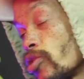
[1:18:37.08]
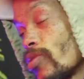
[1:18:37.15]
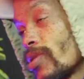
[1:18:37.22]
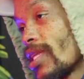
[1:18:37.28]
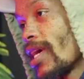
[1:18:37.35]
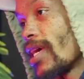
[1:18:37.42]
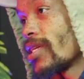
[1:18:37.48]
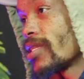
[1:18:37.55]
with
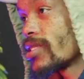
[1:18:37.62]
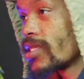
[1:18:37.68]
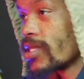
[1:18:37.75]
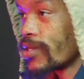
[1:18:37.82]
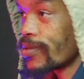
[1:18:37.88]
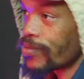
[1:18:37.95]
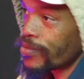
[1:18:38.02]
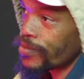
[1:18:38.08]
the ANC.
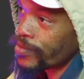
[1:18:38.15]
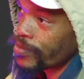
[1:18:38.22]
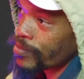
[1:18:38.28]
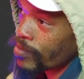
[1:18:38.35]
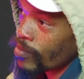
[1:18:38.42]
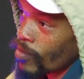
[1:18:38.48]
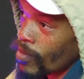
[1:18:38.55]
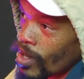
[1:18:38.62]

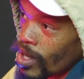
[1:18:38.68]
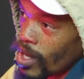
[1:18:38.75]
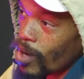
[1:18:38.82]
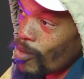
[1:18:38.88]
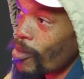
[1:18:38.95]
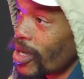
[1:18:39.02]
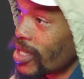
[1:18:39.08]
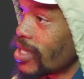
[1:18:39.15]

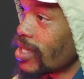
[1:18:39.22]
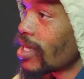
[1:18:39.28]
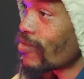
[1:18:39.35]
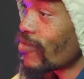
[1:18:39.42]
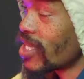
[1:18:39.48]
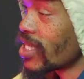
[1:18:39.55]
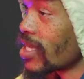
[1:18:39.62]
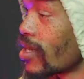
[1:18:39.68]
About Martinez
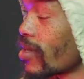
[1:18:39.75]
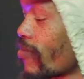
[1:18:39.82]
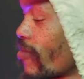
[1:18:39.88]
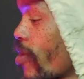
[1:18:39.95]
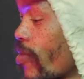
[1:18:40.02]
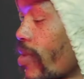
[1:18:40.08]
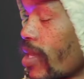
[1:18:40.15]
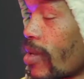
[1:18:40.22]
van
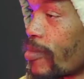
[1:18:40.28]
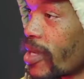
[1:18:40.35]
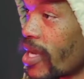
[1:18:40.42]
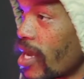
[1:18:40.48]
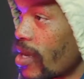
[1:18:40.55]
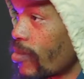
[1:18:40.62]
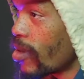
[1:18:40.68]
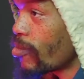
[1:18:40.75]
Schalkwyk, when they
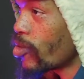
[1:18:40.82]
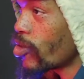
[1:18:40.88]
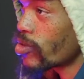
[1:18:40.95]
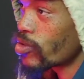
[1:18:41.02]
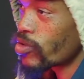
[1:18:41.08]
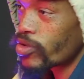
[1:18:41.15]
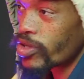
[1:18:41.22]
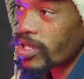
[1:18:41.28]
became about
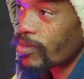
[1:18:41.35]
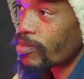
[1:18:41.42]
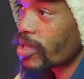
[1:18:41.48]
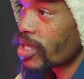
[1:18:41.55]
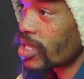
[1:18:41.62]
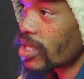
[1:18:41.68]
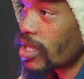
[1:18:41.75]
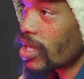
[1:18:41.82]
tourism
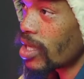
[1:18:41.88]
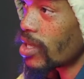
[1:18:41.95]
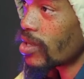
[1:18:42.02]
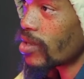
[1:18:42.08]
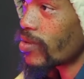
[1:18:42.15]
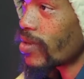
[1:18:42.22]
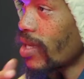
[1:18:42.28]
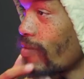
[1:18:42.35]
minister,
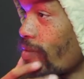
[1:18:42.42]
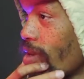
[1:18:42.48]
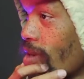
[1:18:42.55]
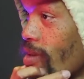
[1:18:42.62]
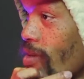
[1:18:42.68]
whatever,